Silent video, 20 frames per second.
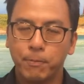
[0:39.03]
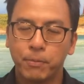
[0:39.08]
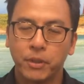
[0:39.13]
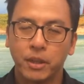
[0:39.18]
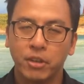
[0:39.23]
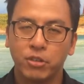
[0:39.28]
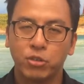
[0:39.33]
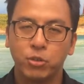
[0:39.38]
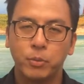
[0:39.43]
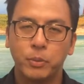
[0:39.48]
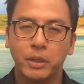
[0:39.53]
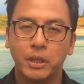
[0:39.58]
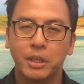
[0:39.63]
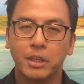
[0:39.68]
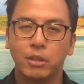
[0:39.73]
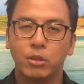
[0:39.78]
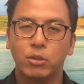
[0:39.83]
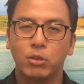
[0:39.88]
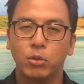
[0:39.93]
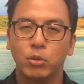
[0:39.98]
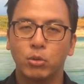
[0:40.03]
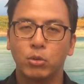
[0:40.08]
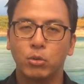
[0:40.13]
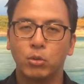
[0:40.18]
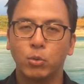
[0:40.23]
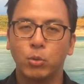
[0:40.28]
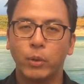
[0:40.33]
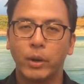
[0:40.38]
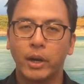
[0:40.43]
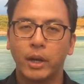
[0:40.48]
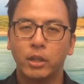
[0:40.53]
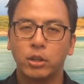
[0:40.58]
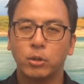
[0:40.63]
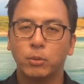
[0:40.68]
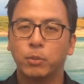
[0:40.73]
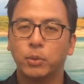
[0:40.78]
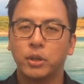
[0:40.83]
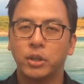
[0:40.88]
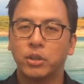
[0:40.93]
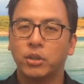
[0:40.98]
has to be into where to
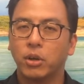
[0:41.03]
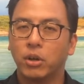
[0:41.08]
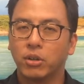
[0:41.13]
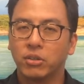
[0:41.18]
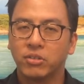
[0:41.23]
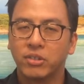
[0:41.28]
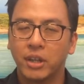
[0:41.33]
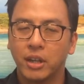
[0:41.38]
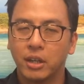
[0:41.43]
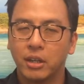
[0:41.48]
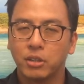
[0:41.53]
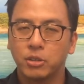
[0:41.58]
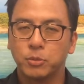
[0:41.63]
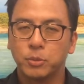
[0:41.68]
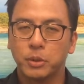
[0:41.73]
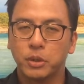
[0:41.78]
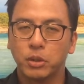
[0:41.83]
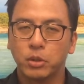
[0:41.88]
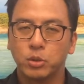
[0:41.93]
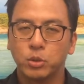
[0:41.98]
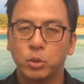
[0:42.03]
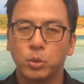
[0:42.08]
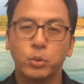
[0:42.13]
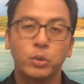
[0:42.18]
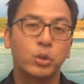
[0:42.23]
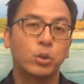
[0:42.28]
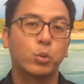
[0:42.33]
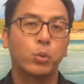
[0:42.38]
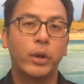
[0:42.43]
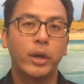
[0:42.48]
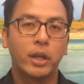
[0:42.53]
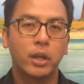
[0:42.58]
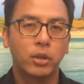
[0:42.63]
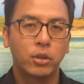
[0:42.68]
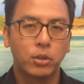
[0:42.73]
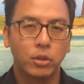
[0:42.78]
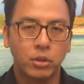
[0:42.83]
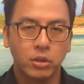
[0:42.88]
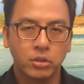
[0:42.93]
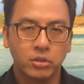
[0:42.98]
put the dog scales, because we want to weigh the
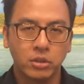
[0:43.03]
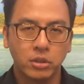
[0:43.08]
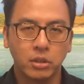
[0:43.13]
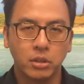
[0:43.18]
dogs